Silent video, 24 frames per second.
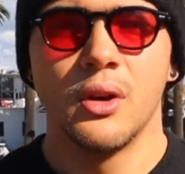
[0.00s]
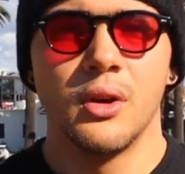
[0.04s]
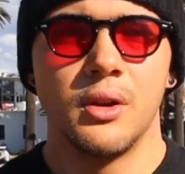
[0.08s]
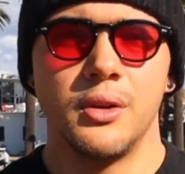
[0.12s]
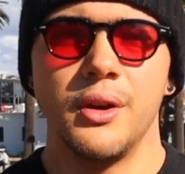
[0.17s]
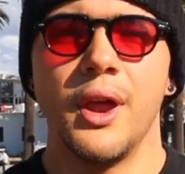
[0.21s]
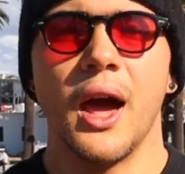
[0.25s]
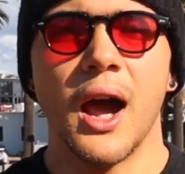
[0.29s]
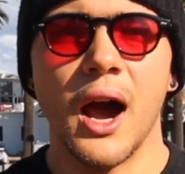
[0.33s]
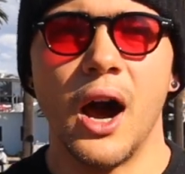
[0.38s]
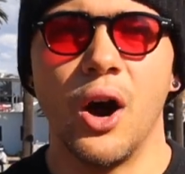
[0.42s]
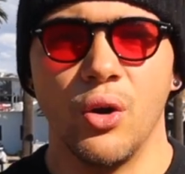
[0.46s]

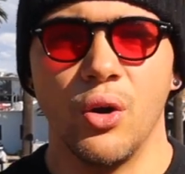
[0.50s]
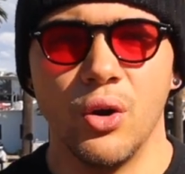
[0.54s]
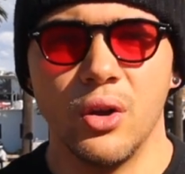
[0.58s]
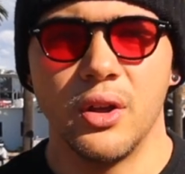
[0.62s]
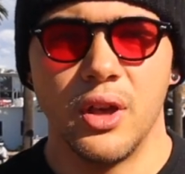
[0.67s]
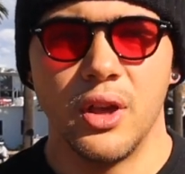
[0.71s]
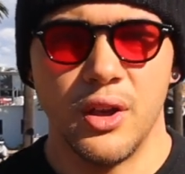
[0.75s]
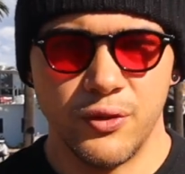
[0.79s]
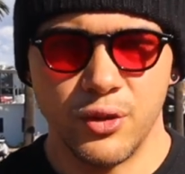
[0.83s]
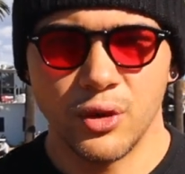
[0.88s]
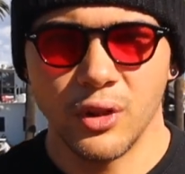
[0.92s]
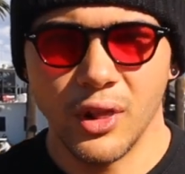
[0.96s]
Now,
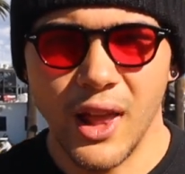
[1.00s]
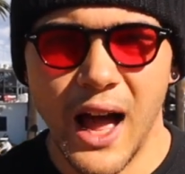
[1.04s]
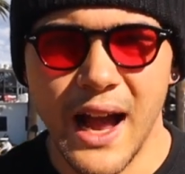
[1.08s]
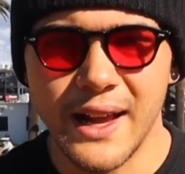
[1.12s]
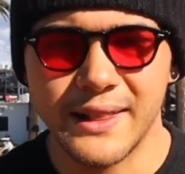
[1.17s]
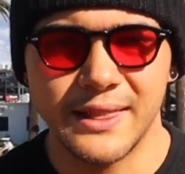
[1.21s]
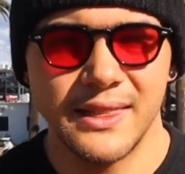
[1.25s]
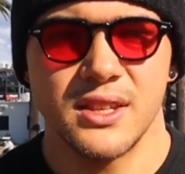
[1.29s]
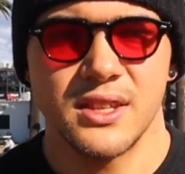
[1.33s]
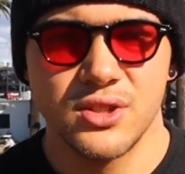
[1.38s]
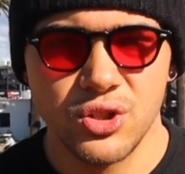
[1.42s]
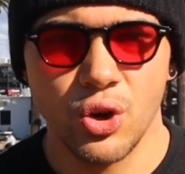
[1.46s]
if you
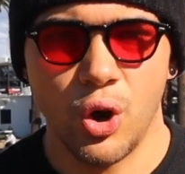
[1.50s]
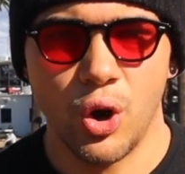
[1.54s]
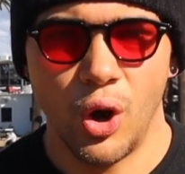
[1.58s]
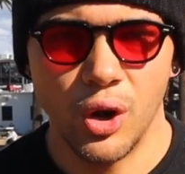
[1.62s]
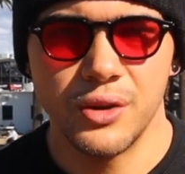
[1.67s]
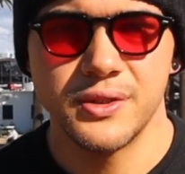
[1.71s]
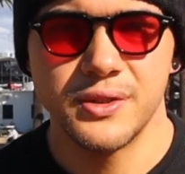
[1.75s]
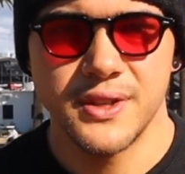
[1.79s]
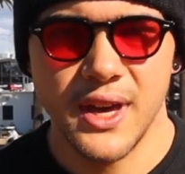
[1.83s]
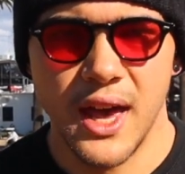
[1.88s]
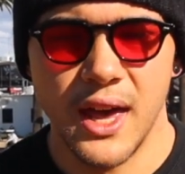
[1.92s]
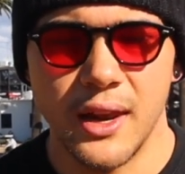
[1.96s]
like this
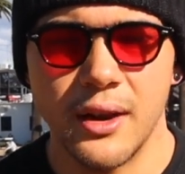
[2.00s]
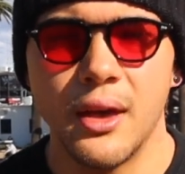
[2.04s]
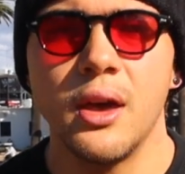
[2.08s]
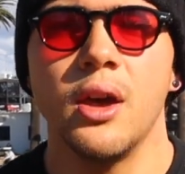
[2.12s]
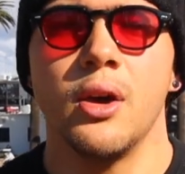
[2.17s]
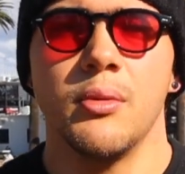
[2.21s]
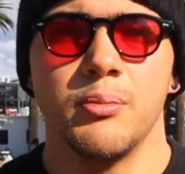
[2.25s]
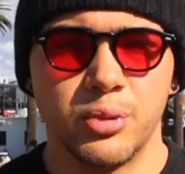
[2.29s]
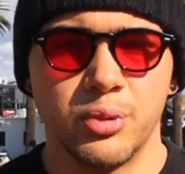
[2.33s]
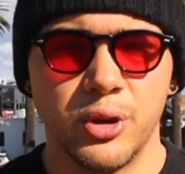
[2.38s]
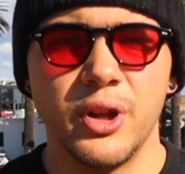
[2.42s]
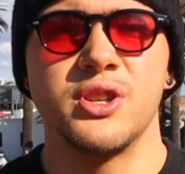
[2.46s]
content,
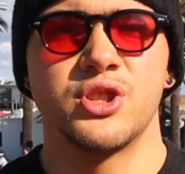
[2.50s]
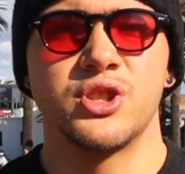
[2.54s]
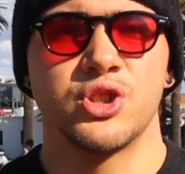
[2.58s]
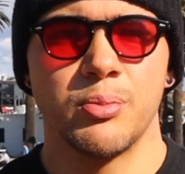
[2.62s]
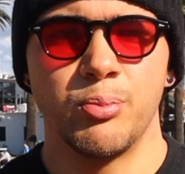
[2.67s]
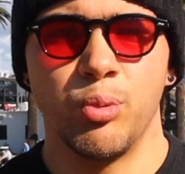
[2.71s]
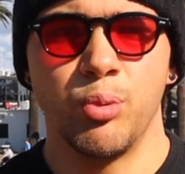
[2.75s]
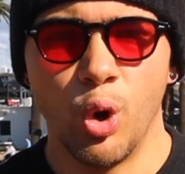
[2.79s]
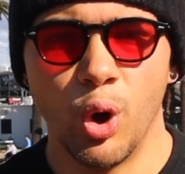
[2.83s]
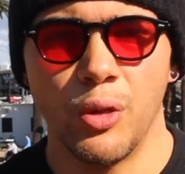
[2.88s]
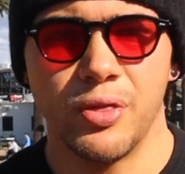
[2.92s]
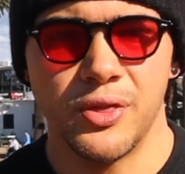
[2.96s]
please
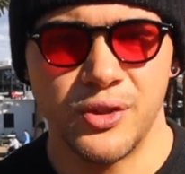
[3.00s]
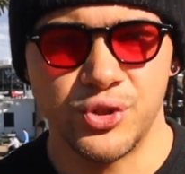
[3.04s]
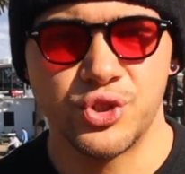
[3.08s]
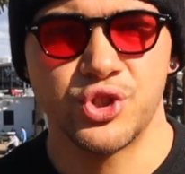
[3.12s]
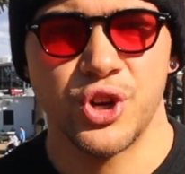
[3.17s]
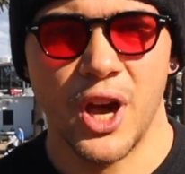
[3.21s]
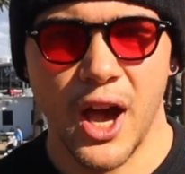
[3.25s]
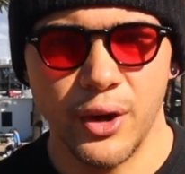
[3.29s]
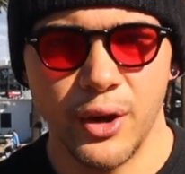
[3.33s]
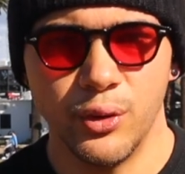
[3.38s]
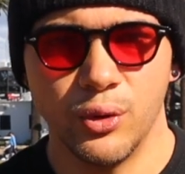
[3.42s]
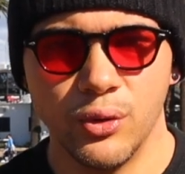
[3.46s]
support the
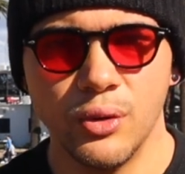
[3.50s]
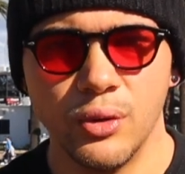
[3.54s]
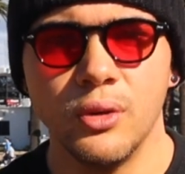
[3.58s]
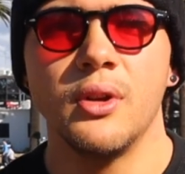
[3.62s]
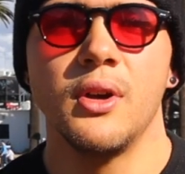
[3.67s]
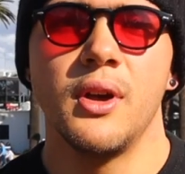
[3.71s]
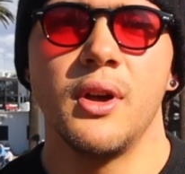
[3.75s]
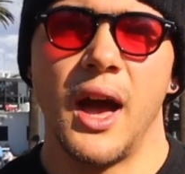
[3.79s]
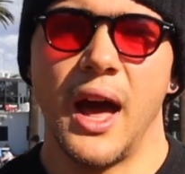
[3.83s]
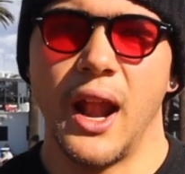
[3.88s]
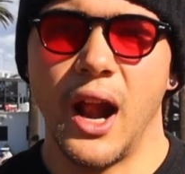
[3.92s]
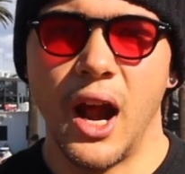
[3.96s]
channel,
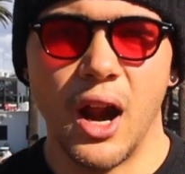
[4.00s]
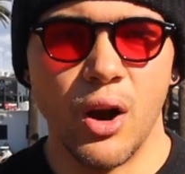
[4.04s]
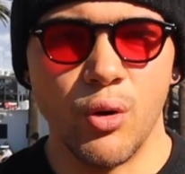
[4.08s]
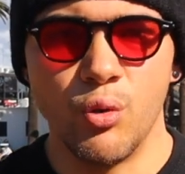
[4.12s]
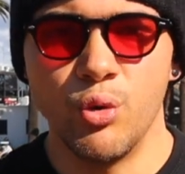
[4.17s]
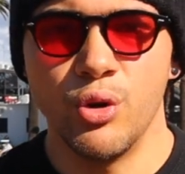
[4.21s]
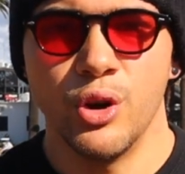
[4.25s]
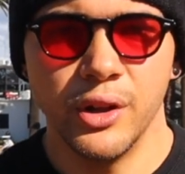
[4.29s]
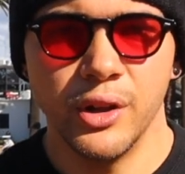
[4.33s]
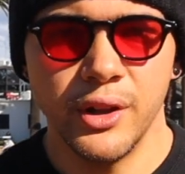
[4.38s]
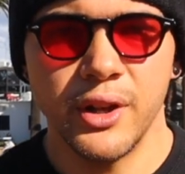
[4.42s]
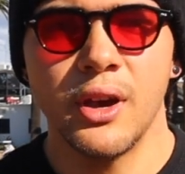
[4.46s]
and I
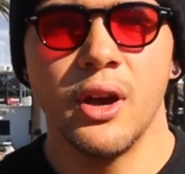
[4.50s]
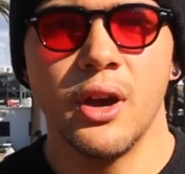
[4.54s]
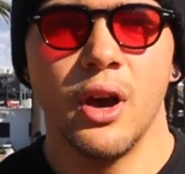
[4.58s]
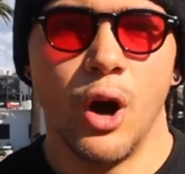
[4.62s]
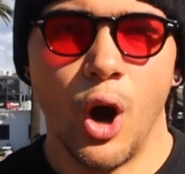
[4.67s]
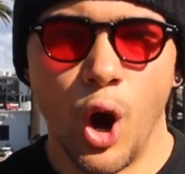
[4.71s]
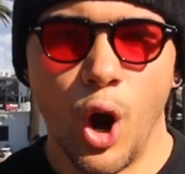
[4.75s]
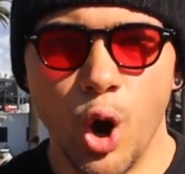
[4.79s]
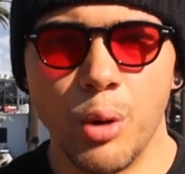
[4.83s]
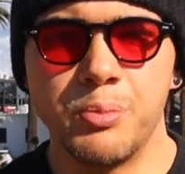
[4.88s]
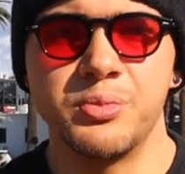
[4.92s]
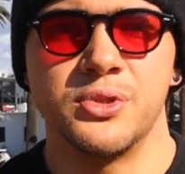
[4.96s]
really
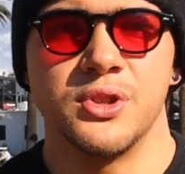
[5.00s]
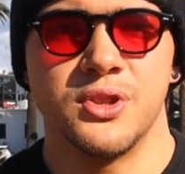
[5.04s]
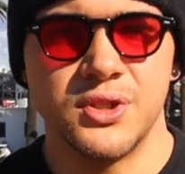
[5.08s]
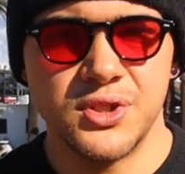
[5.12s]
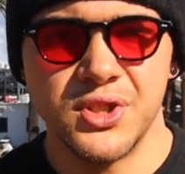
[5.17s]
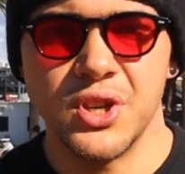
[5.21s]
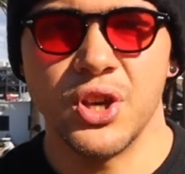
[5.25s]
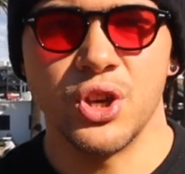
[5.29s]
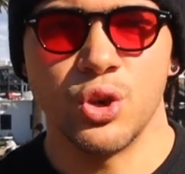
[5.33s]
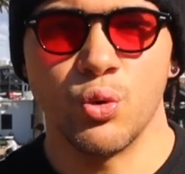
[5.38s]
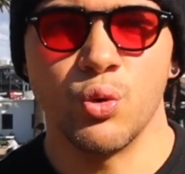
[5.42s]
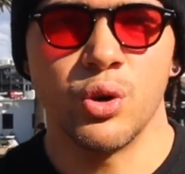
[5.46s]
hope to
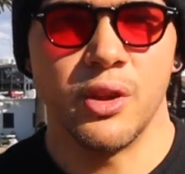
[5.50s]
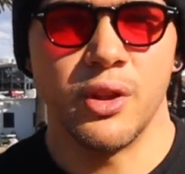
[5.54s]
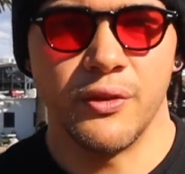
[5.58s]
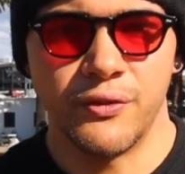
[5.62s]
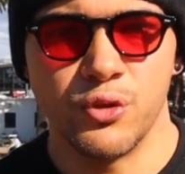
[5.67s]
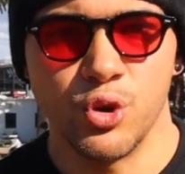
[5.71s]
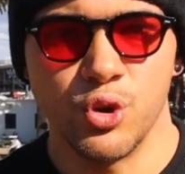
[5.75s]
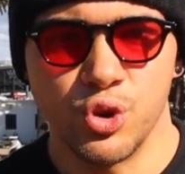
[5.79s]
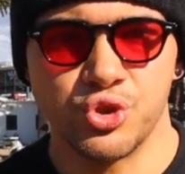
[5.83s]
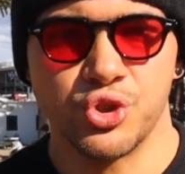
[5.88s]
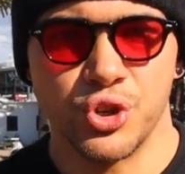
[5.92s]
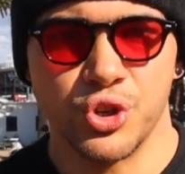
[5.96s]
see you in the
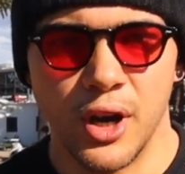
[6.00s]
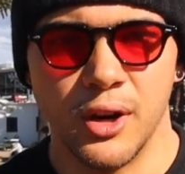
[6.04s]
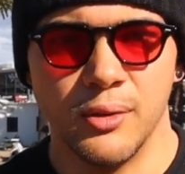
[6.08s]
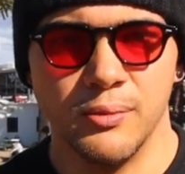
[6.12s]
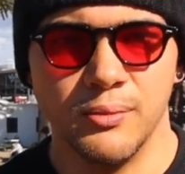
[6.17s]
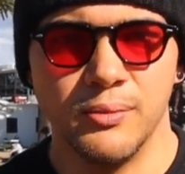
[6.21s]
future.